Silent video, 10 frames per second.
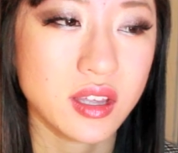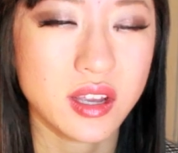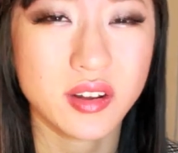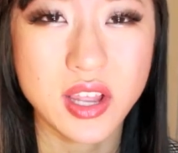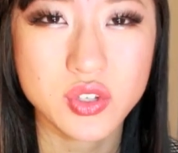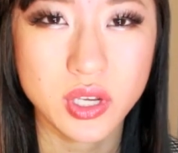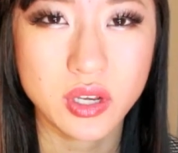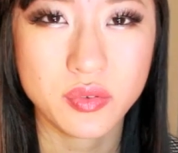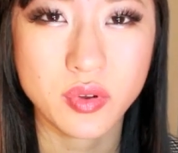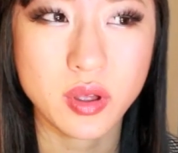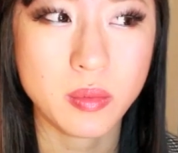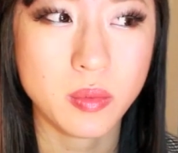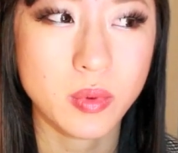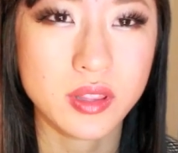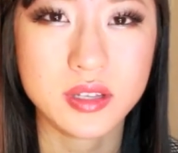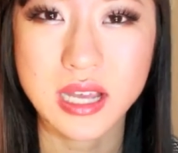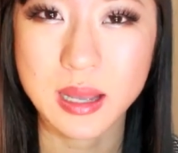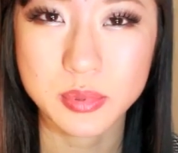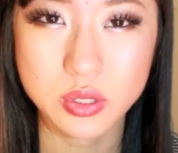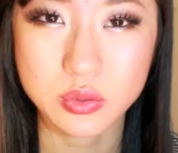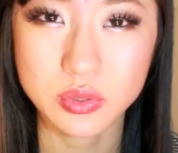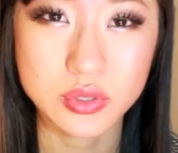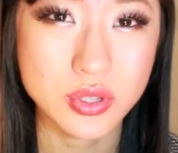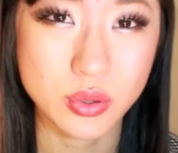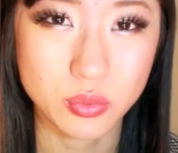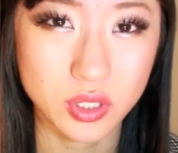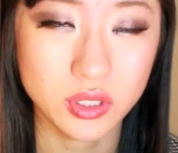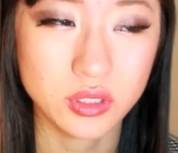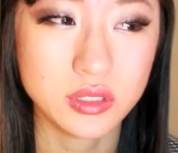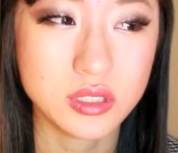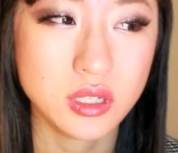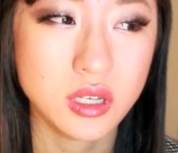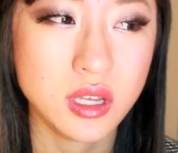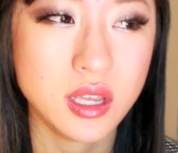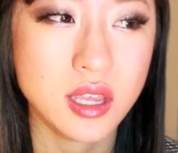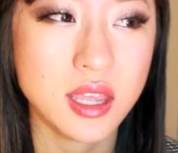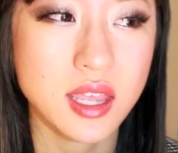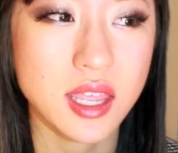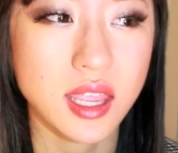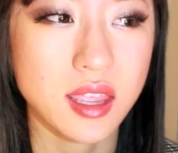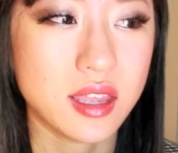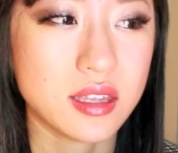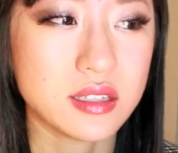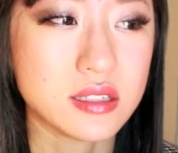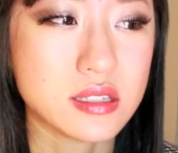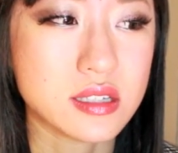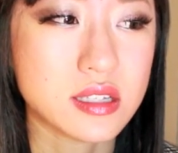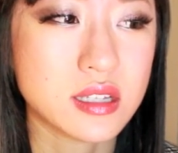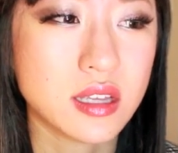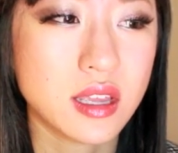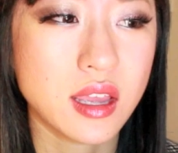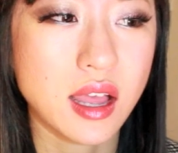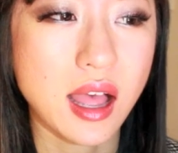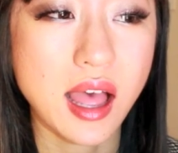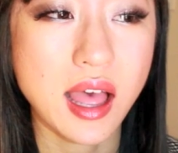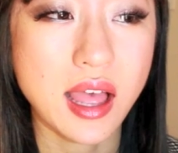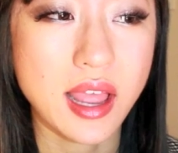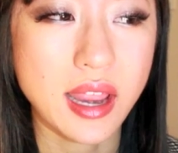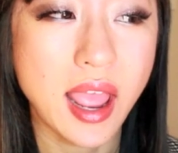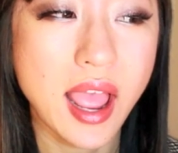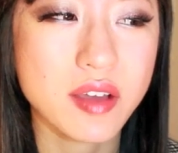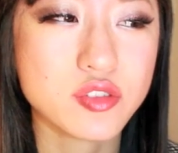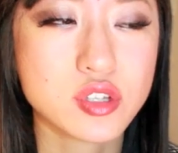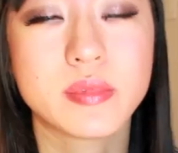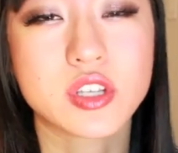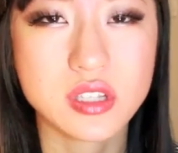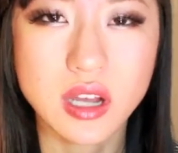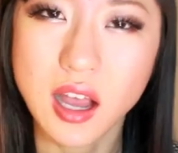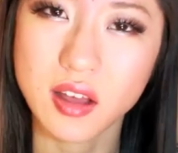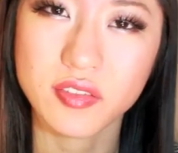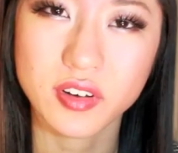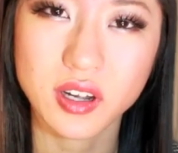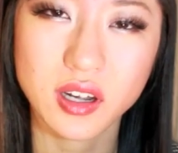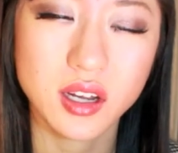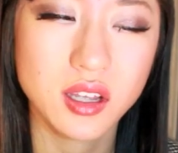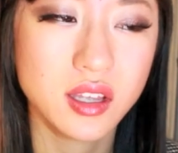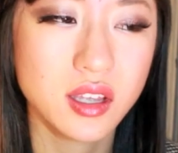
I graduated from one of the top schools in the world, and I have so much to offer.